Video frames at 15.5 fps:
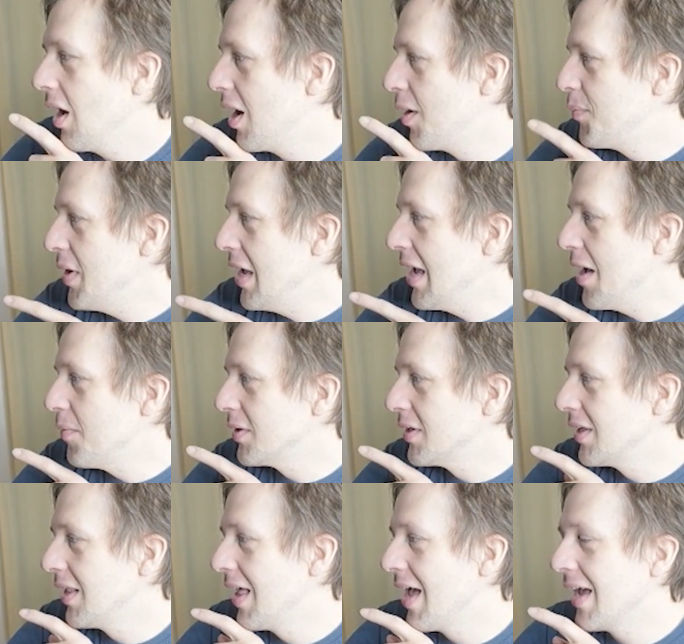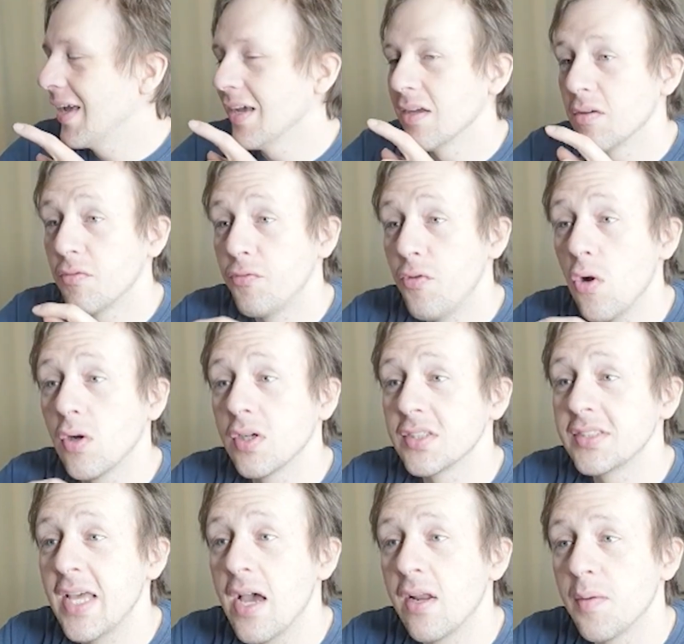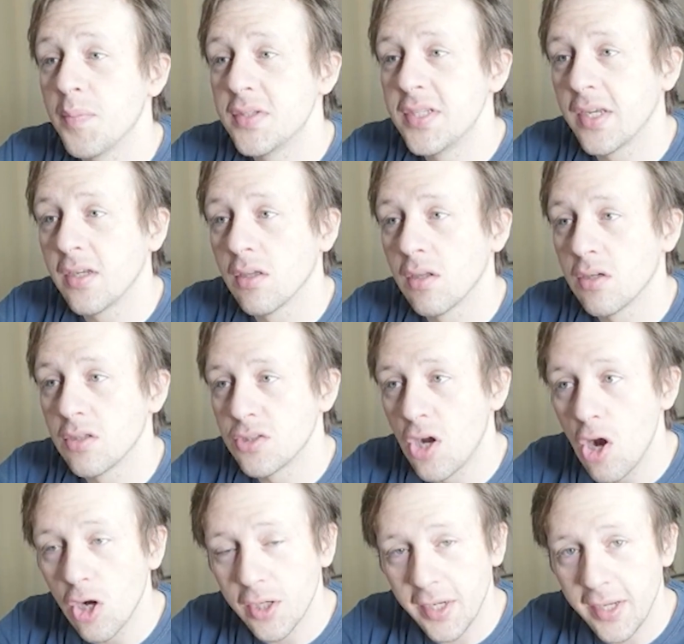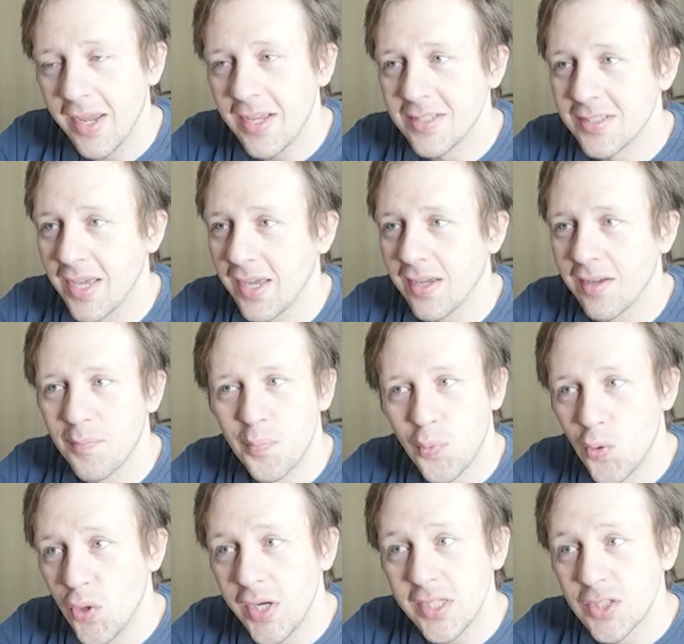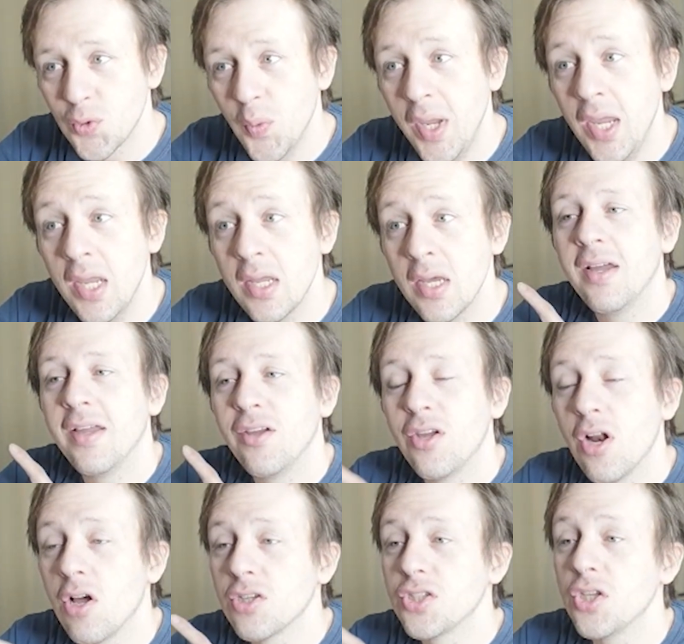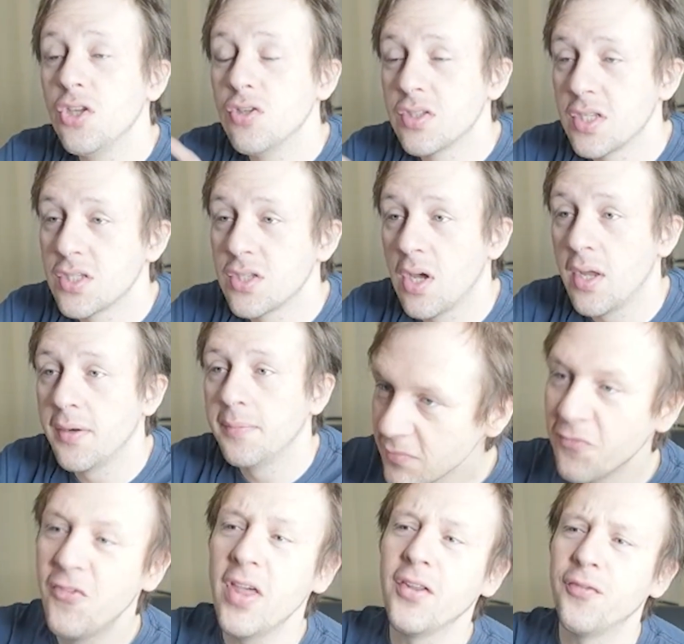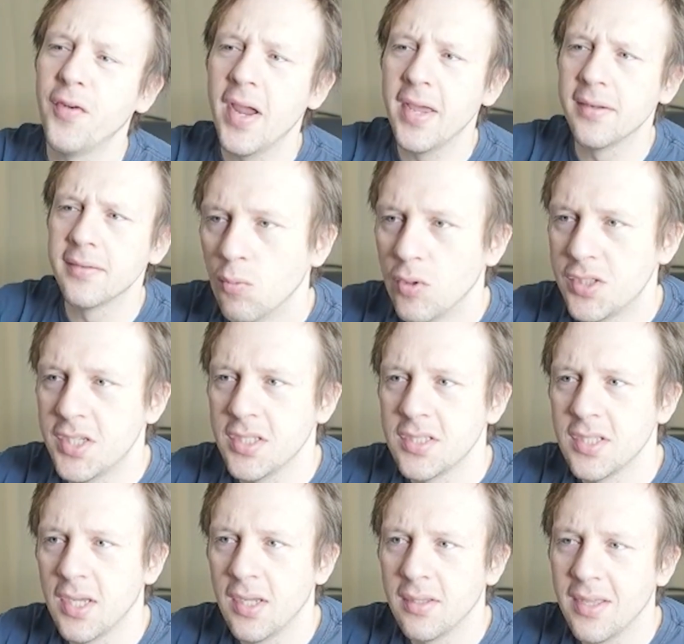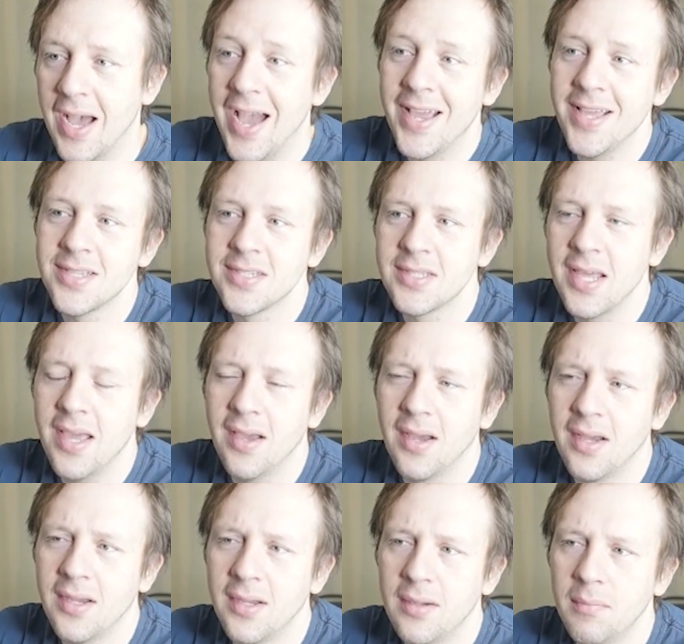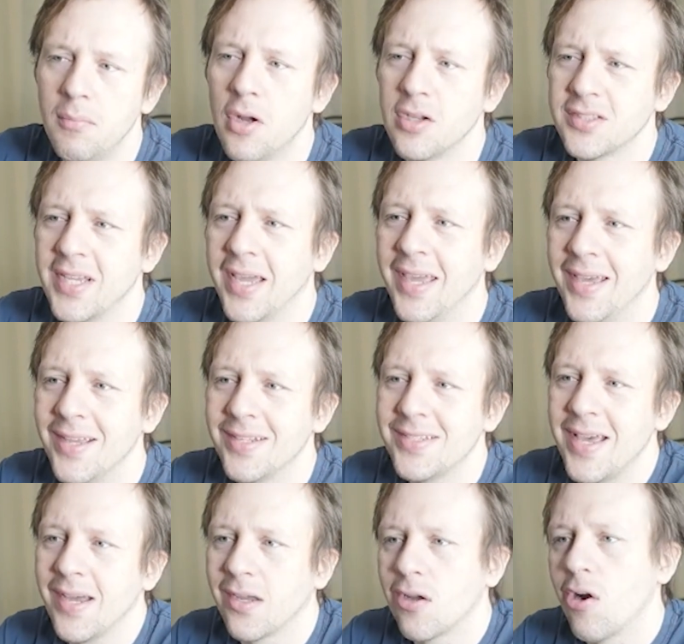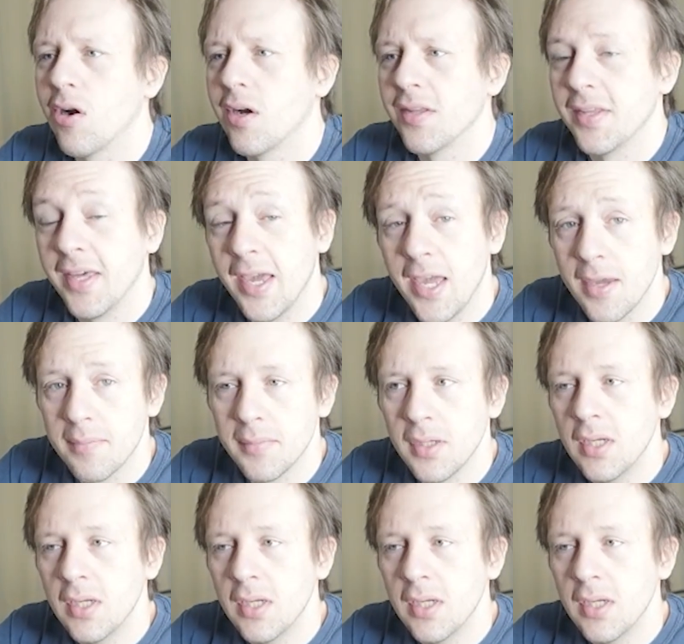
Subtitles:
Being able to like focus down a particular target is like pretty sweet. You can also use this on Featherfan, which is the highest multi-hit attack card in the game.